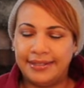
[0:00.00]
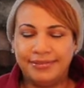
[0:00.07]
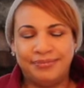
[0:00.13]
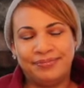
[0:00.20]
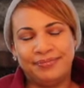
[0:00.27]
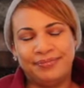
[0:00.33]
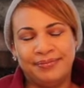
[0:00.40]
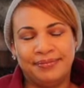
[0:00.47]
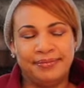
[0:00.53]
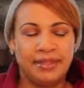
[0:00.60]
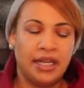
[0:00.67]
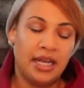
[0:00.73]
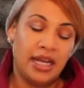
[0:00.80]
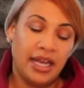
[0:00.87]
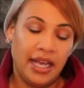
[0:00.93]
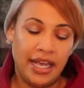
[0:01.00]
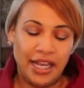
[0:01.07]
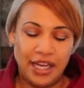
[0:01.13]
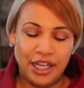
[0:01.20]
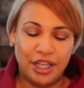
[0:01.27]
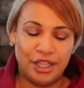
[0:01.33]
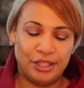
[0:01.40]
yeah.
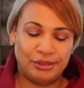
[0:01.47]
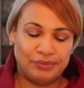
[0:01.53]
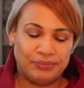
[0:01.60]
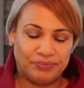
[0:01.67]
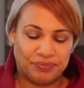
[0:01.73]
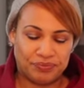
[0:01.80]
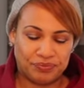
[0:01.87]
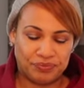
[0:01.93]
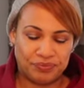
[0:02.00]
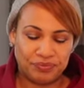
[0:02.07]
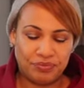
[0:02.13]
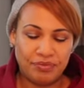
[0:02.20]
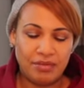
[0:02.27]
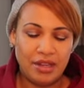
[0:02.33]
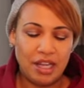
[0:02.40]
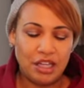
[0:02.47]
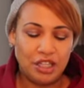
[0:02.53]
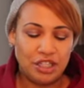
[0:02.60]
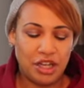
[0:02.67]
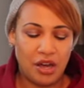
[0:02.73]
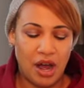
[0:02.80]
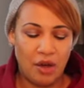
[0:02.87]
Anywho,
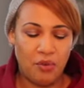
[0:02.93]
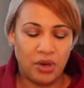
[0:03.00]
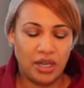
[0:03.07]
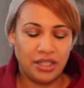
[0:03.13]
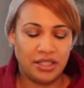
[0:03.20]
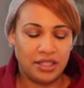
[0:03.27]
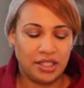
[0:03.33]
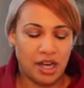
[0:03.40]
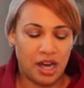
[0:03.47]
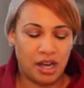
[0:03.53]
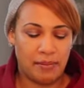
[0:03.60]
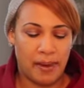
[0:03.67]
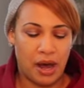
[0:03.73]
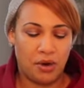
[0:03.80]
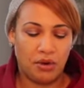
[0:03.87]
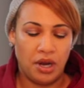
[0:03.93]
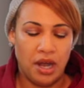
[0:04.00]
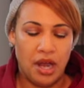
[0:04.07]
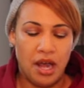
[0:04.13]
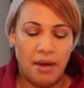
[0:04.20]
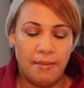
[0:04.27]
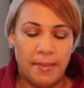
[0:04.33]
so I wanted to talk about
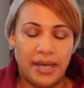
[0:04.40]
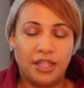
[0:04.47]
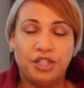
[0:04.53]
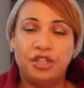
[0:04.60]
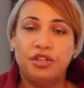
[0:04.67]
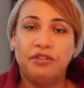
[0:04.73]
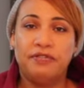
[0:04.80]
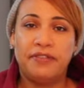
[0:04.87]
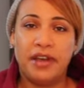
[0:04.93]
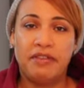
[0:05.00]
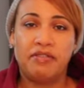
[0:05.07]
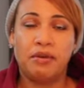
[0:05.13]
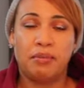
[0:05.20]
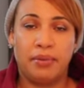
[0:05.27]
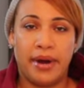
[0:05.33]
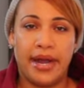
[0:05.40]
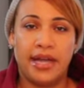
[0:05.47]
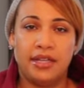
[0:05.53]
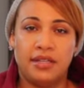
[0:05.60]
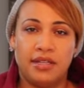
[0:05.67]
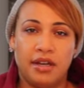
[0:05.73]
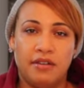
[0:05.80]
my two favorite
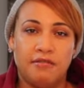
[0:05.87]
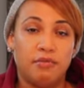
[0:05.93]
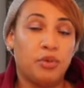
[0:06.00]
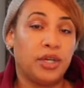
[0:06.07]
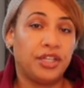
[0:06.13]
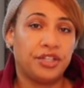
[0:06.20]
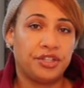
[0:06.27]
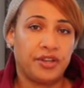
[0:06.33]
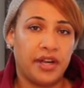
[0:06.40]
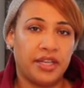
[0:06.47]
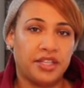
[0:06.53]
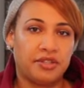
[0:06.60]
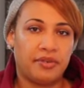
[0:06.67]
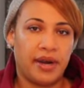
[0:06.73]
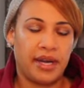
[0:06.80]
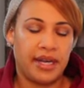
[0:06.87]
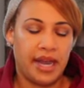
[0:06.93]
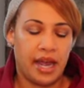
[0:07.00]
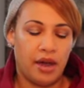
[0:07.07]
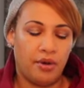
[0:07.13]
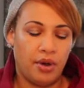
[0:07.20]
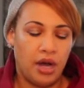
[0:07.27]
brands of moisturizer right
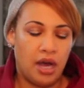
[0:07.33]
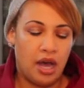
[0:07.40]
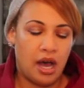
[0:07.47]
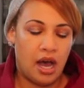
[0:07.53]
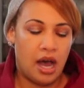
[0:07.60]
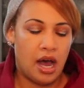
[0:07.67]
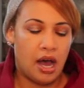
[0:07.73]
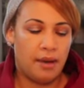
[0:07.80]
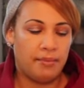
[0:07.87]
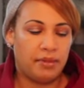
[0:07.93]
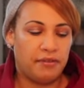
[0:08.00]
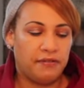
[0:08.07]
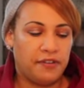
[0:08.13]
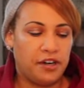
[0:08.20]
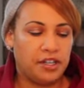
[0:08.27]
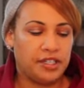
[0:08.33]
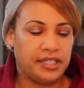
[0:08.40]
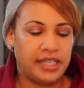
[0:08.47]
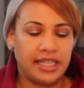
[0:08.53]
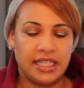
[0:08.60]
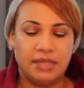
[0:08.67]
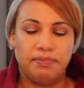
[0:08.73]
now. The
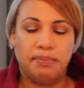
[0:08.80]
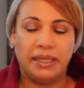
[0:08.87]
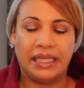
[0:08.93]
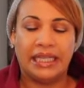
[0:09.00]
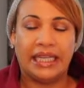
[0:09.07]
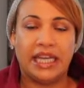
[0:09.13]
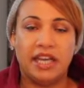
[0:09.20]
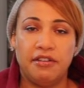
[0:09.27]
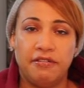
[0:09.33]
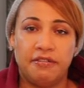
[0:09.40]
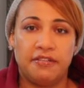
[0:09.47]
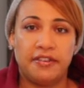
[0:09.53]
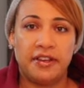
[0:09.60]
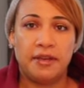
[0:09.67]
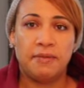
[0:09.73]
first is Belif.